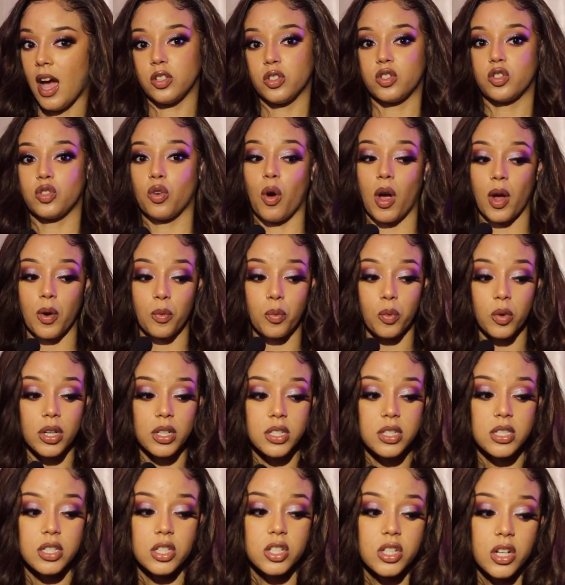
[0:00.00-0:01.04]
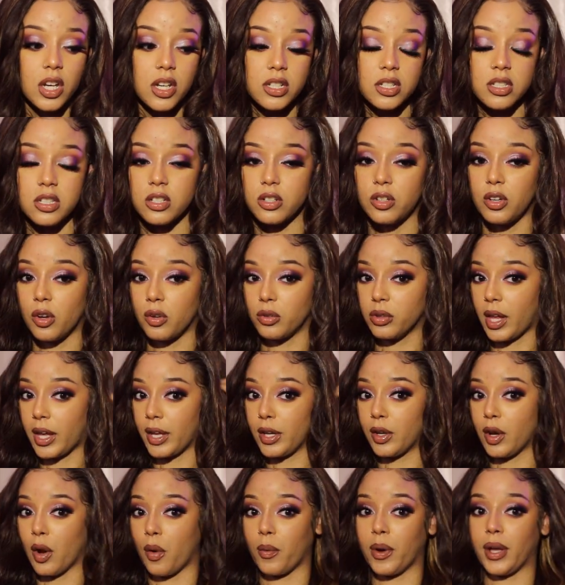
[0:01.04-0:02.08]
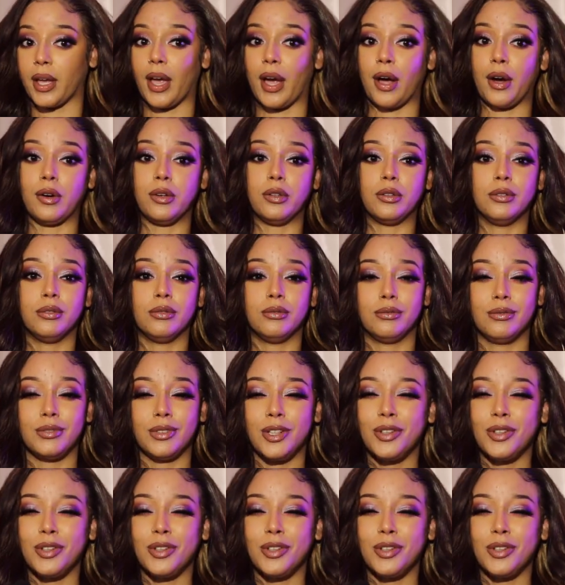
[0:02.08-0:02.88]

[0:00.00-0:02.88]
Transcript: so I would suggest, you know, like going out,